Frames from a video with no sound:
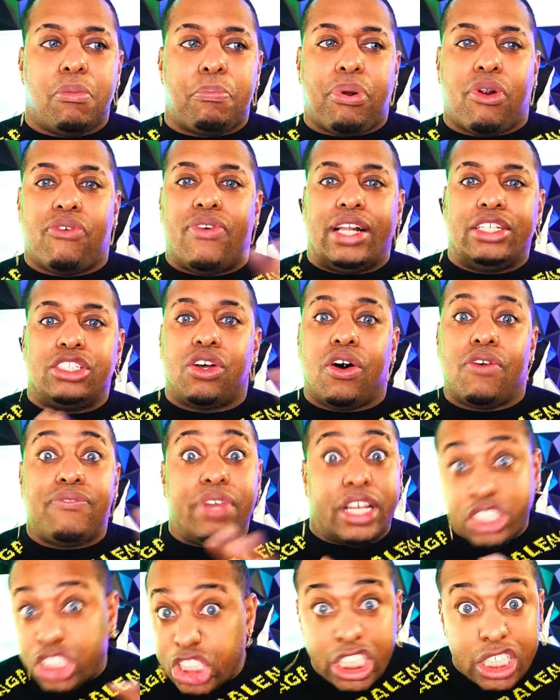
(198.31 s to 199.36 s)
parental
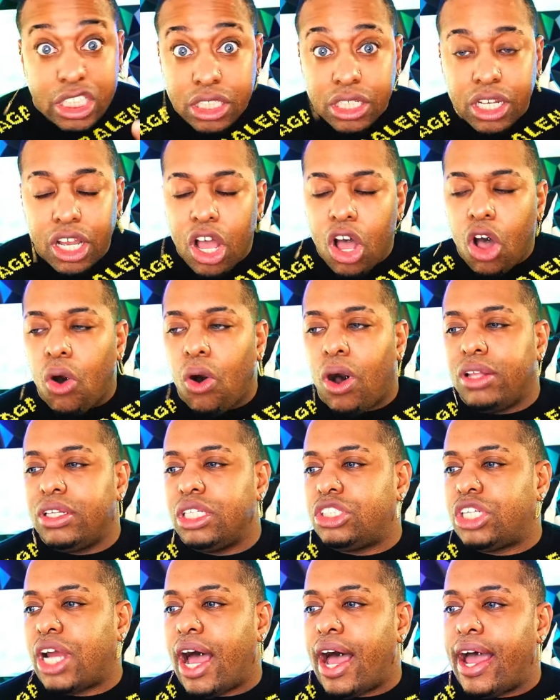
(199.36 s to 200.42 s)
vision on
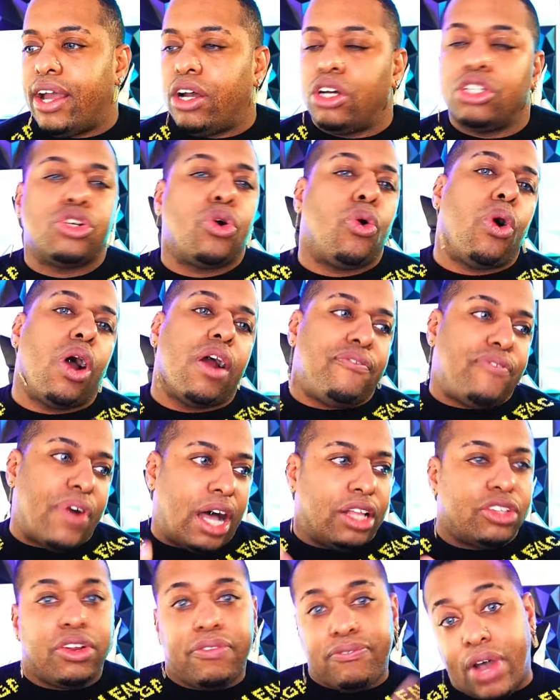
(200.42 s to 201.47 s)
the child, or
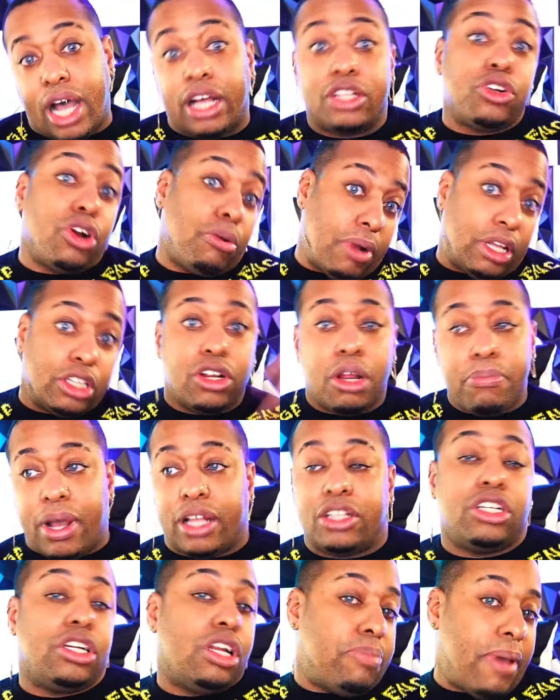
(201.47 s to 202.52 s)
father and father, or mother and
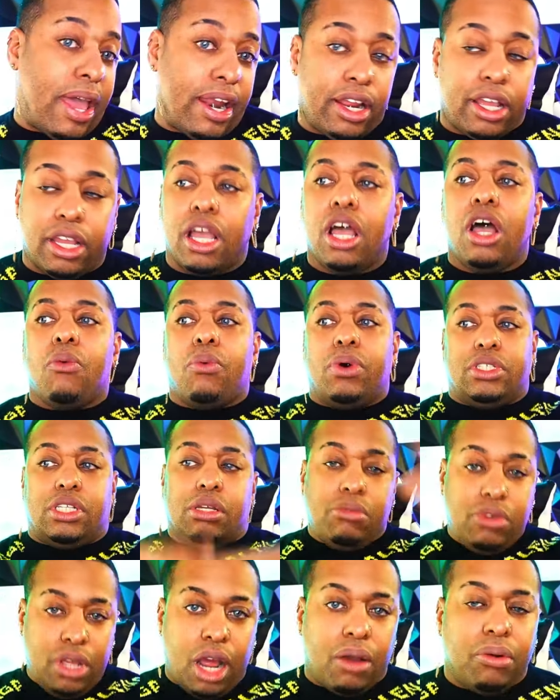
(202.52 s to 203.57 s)
mother, depending
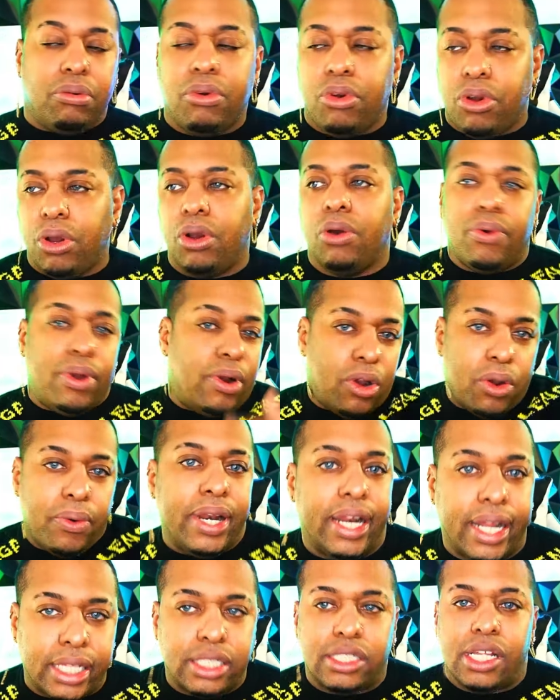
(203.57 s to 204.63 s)
what's, you know, who
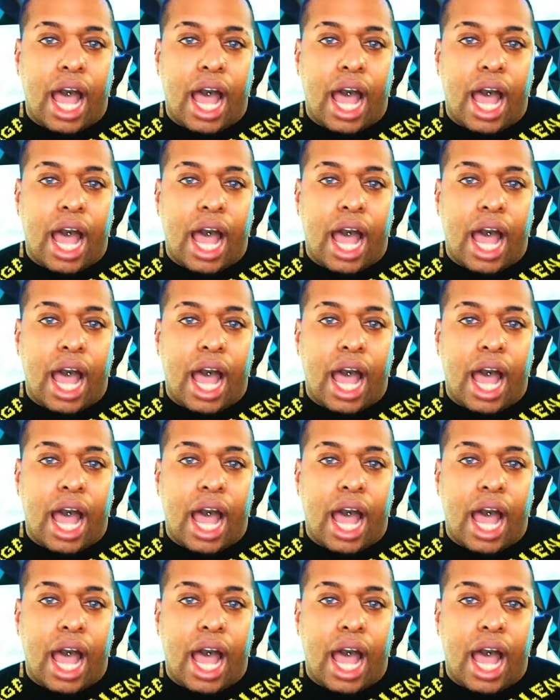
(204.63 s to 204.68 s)
it is.